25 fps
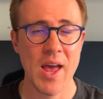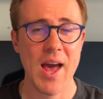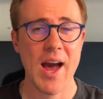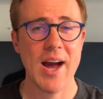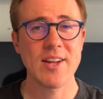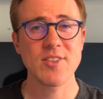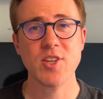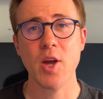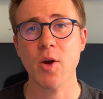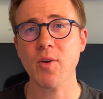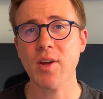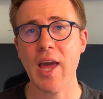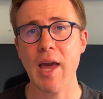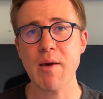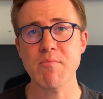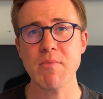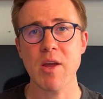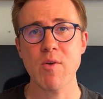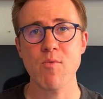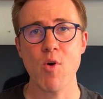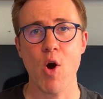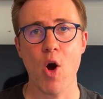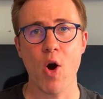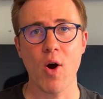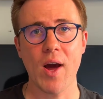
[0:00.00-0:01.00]
And don't get me
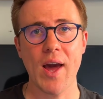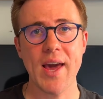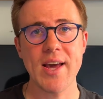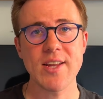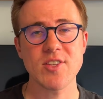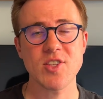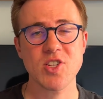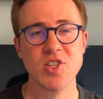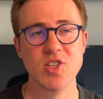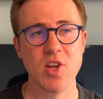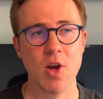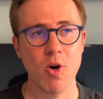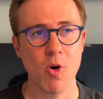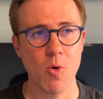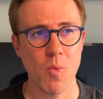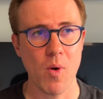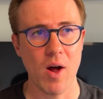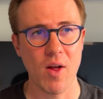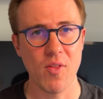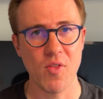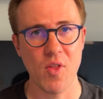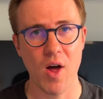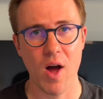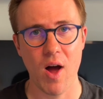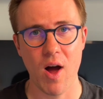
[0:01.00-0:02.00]
wrong, it's still
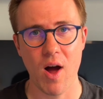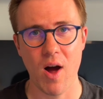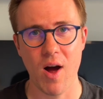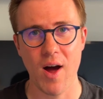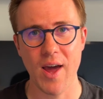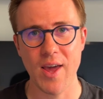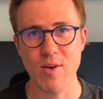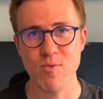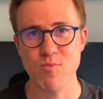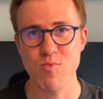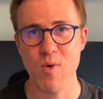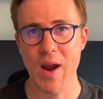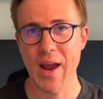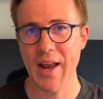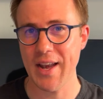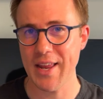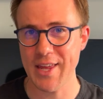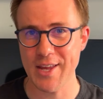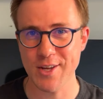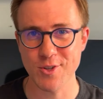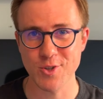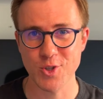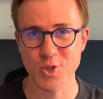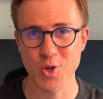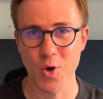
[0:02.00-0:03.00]
one that I
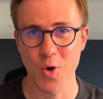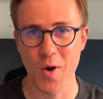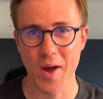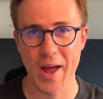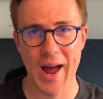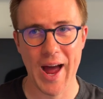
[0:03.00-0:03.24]
really enjoy.